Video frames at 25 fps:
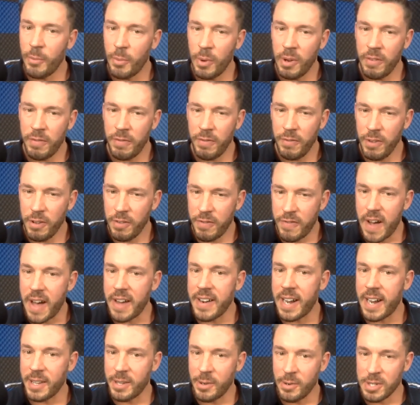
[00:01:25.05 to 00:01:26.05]
we've you found
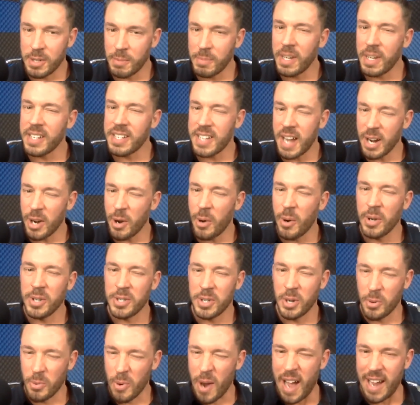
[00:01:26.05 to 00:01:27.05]
out there were some things not going so
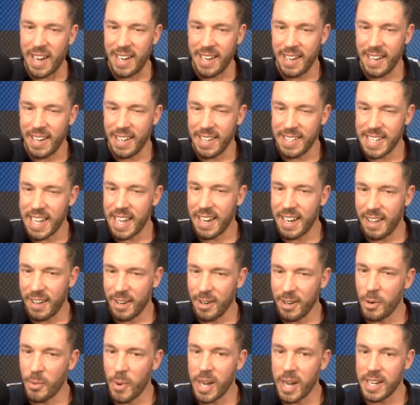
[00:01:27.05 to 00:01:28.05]
right. Is that a
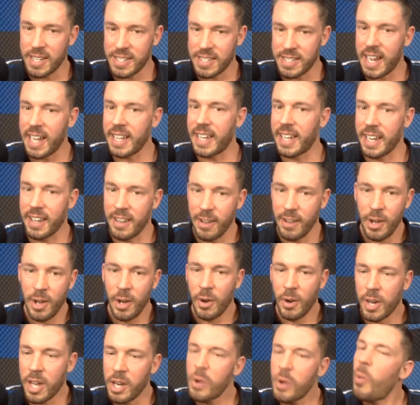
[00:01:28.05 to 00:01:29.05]
good way to say it? Like,
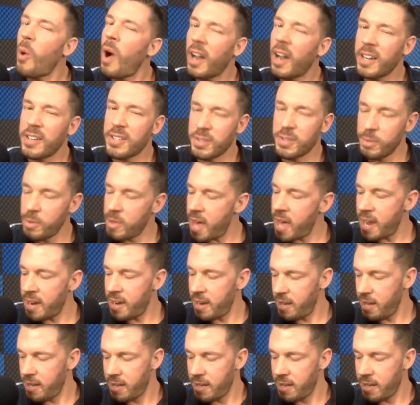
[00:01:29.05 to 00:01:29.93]
can you walk us through that?